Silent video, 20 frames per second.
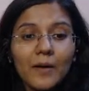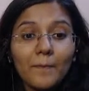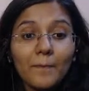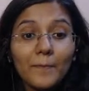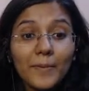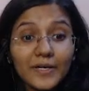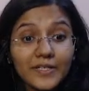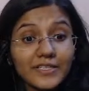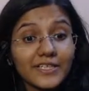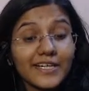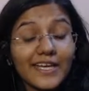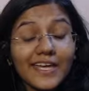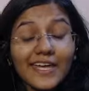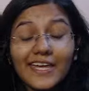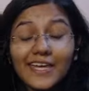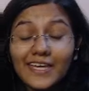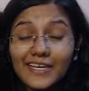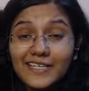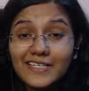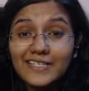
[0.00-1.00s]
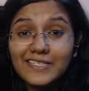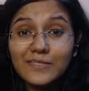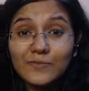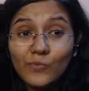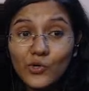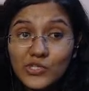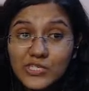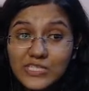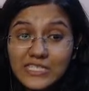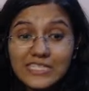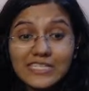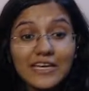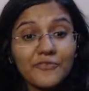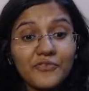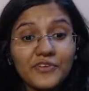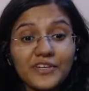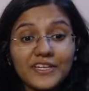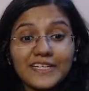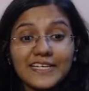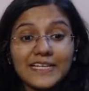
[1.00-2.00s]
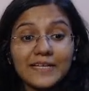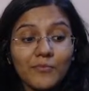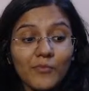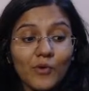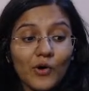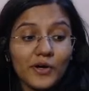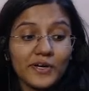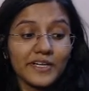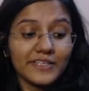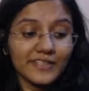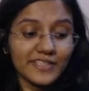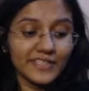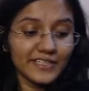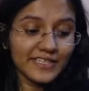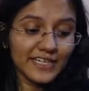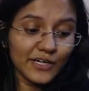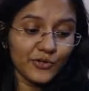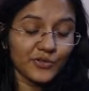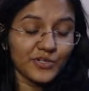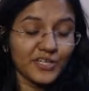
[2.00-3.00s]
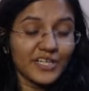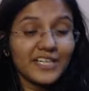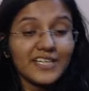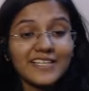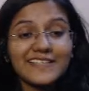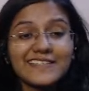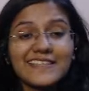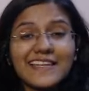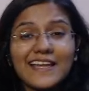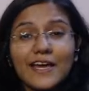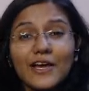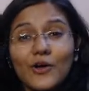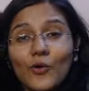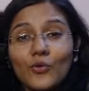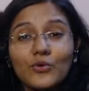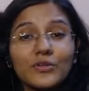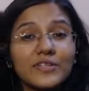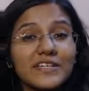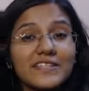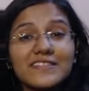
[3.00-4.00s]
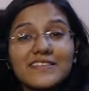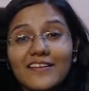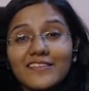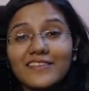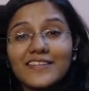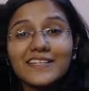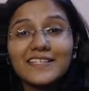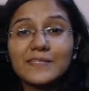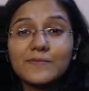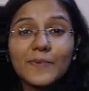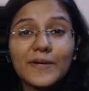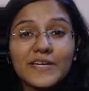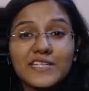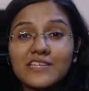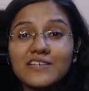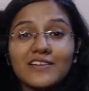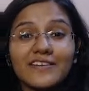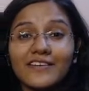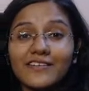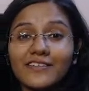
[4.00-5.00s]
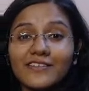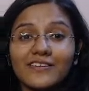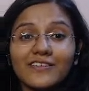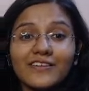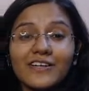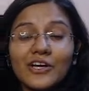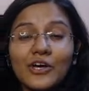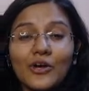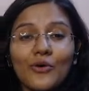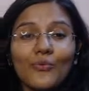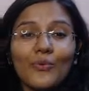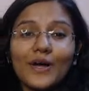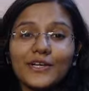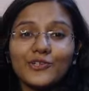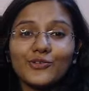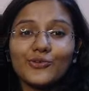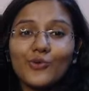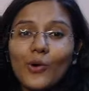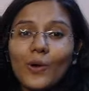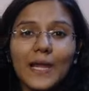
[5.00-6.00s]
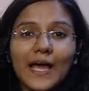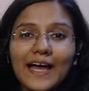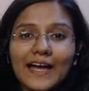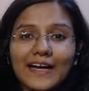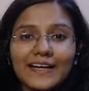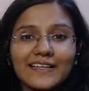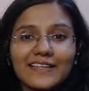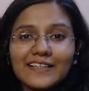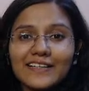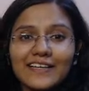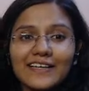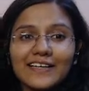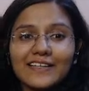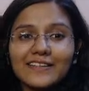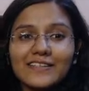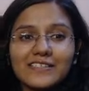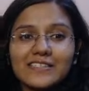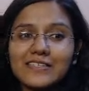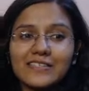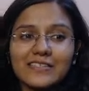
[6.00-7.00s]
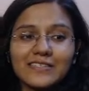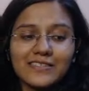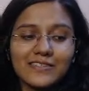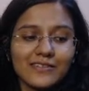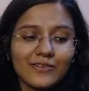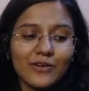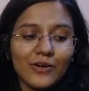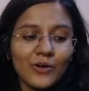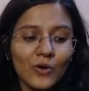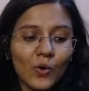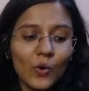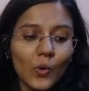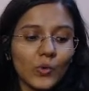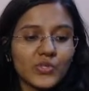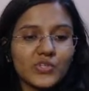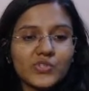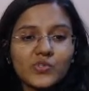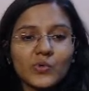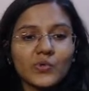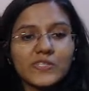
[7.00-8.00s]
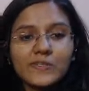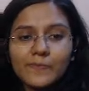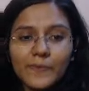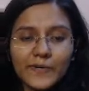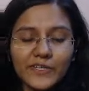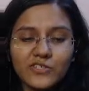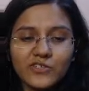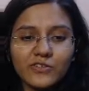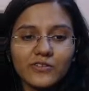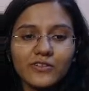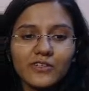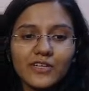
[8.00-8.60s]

But he is most definitely mocking the crowd, right? He's like, oh, there's nothing special here. Why are you all acting like this is oh so special?